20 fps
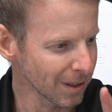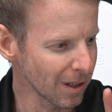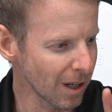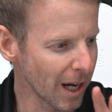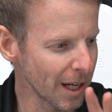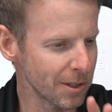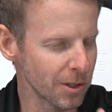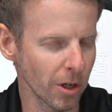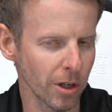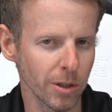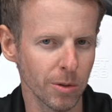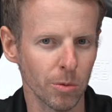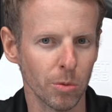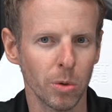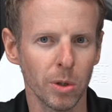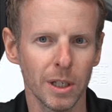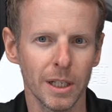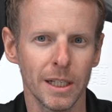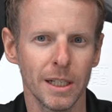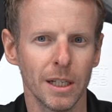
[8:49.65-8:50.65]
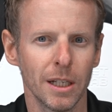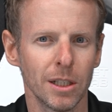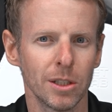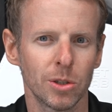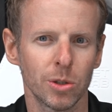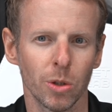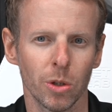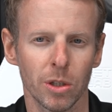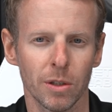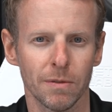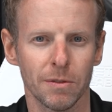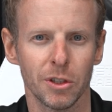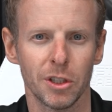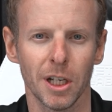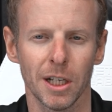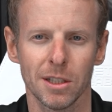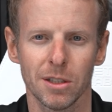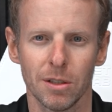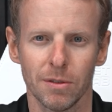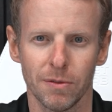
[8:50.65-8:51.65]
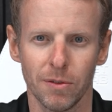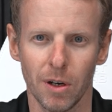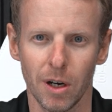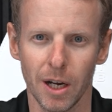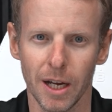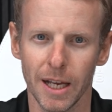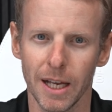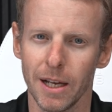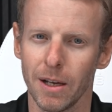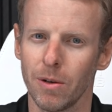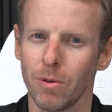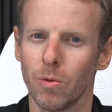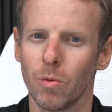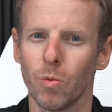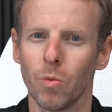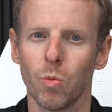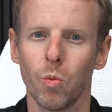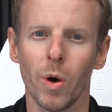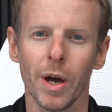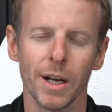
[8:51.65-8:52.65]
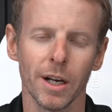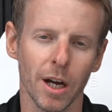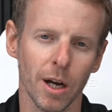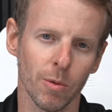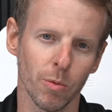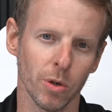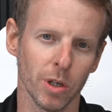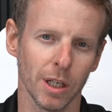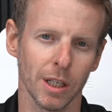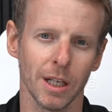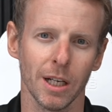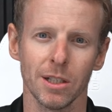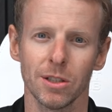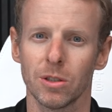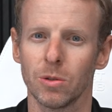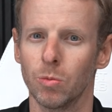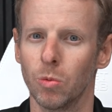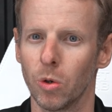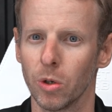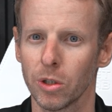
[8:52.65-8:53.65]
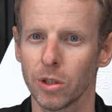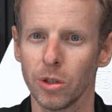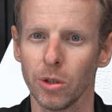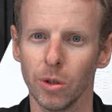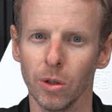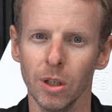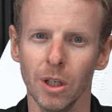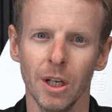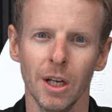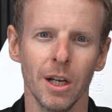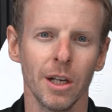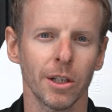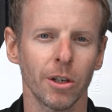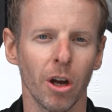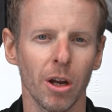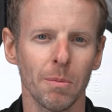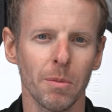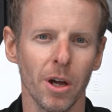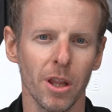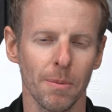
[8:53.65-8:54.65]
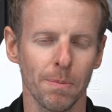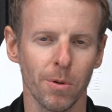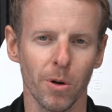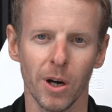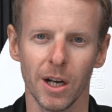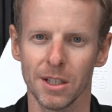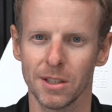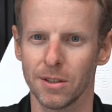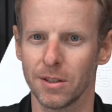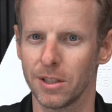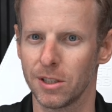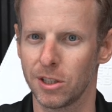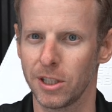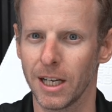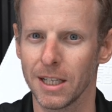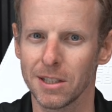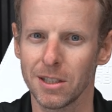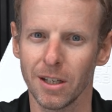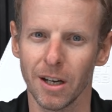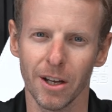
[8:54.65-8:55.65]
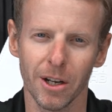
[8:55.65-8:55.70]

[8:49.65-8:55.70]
I don't really sort of justify when I want a custom water cool going by the price of the chassis.